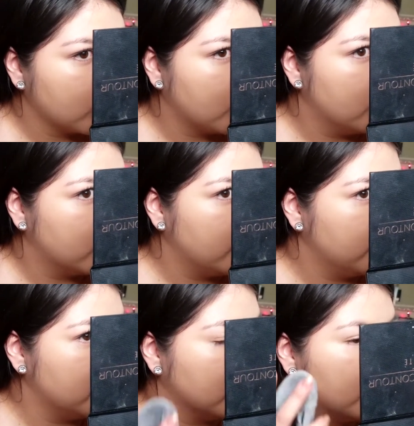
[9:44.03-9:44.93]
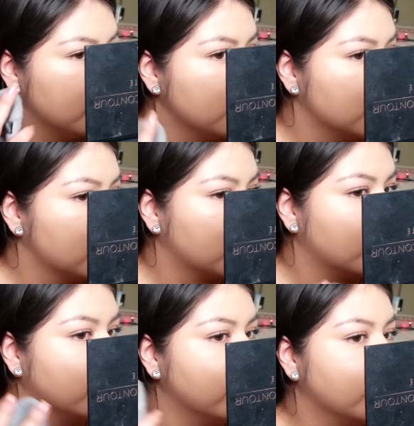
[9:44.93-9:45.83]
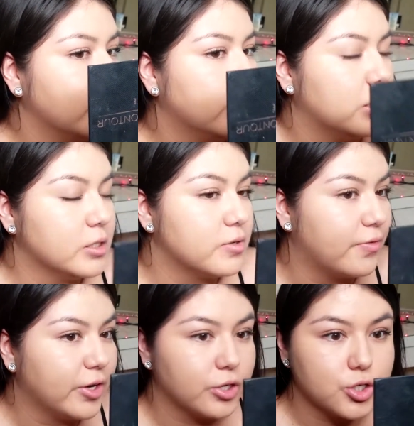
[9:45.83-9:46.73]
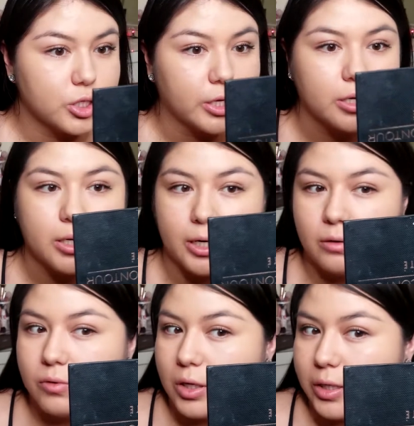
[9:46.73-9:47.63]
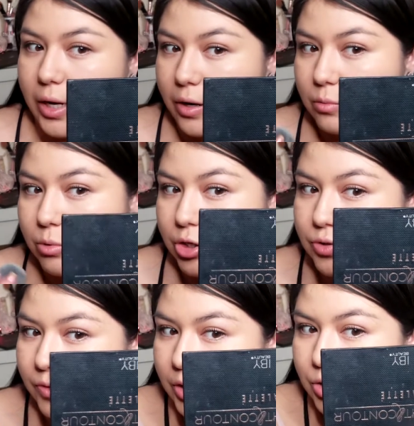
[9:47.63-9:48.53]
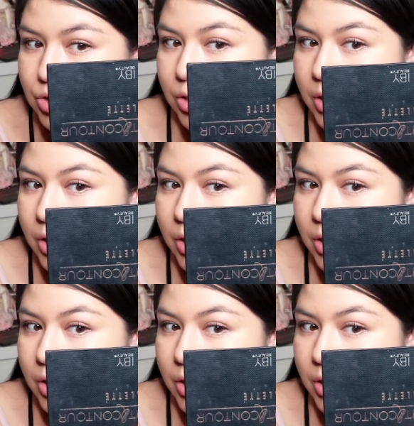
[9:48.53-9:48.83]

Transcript: it gives your skin a really nice finish, like kind of like an airbrush finish.